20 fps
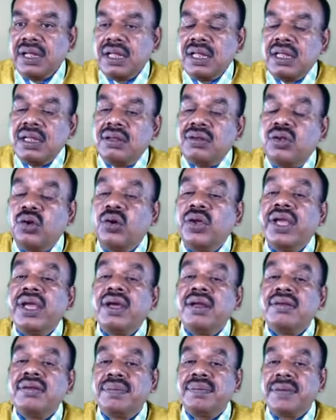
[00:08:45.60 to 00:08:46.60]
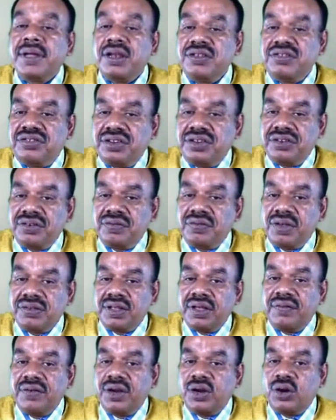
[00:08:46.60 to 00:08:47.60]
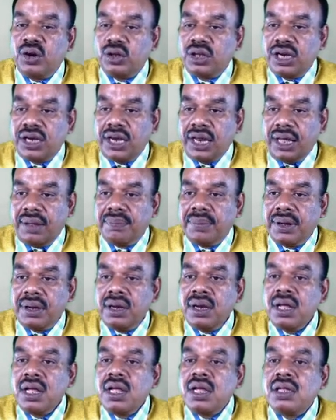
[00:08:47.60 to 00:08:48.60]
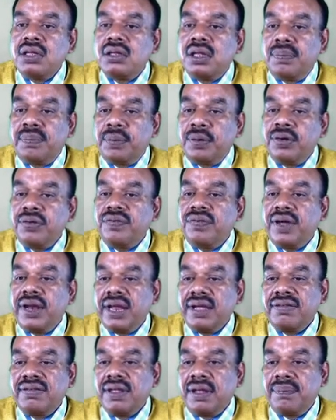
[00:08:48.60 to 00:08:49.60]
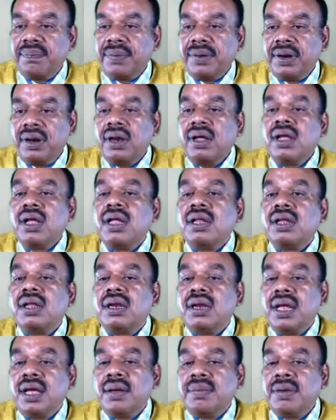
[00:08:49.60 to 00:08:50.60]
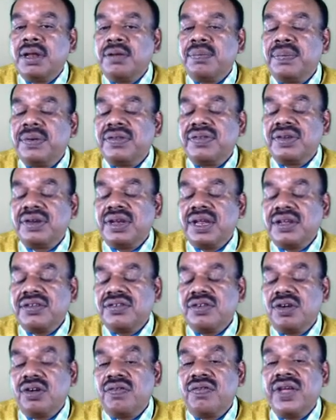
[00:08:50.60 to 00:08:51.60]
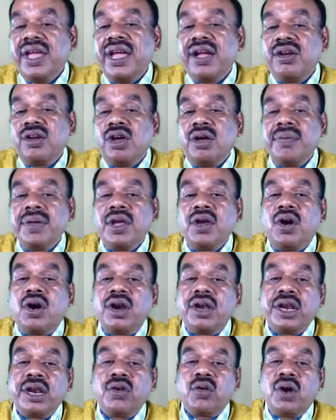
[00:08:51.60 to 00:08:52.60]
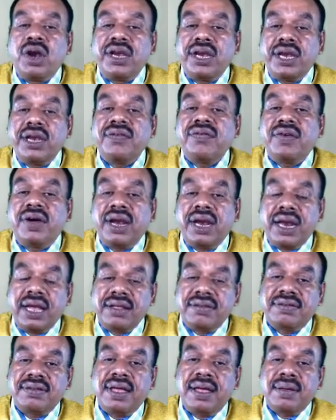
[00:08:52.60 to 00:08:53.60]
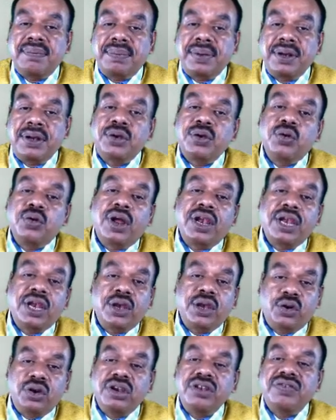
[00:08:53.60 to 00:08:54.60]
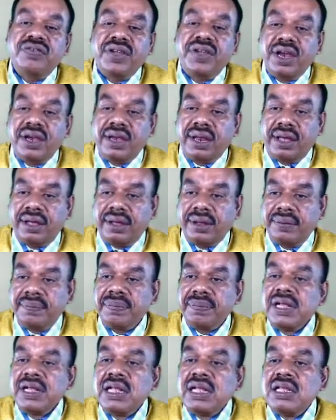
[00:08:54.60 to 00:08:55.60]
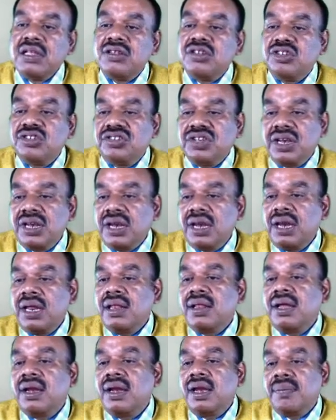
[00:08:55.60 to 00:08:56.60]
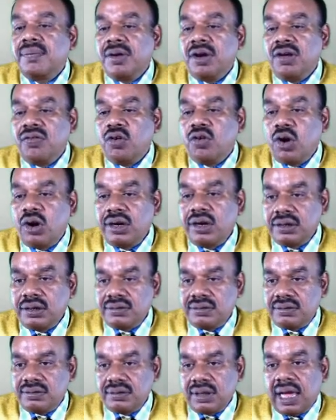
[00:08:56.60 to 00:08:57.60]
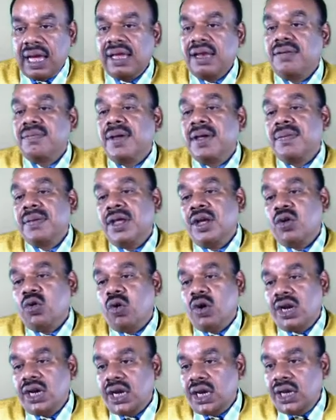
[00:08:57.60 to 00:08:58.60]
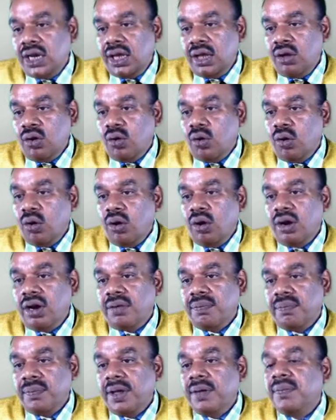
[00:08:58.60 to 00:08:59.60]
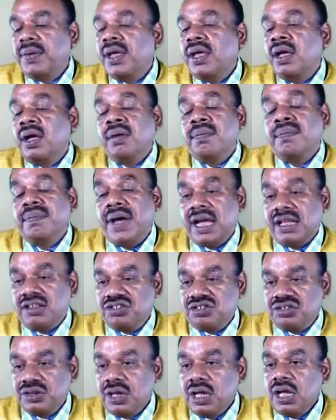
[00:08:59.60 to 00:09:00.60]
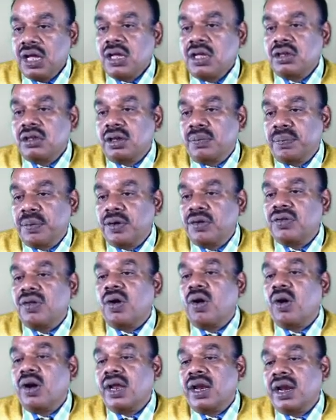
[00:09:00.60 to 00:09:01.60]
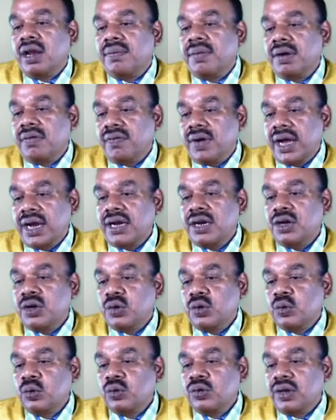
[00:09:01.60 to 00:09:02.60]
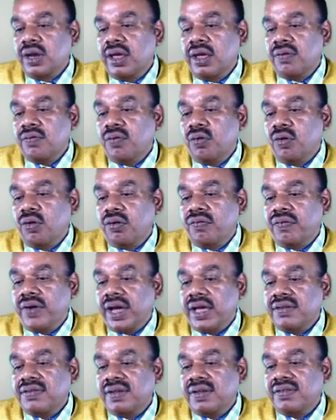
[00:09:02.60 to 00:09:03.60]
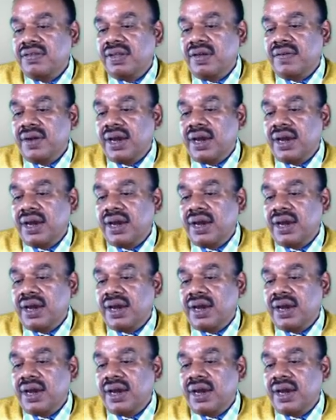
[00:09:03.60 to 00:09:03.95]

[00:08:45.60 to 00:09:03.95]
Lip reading: So here some illustration was given on the table. Suppose for example, the tabular presentation of economic order quantity for an example 200 units we are taking. So generally the number of orders, it may be a quantity or it may be a batch. Suppose order number 1, 2, 3, 4, 5, 6, 7,